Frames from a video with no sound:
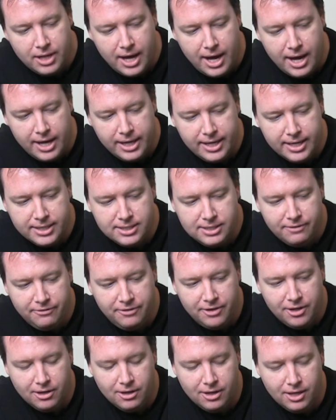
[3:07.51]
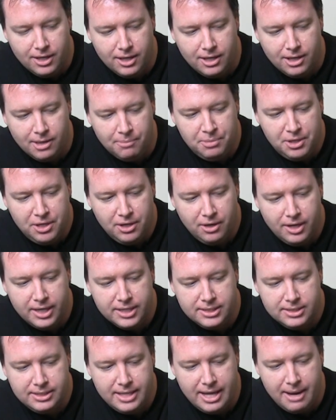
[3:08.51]
I guess if you're a
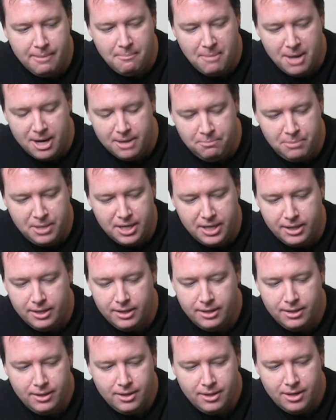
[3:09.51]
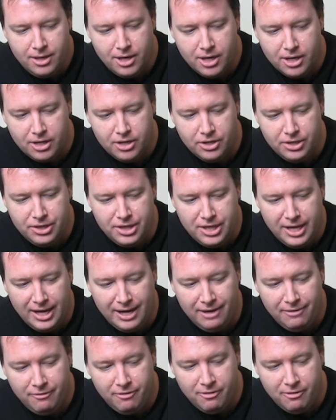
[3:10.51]
purist, that might be a good thing.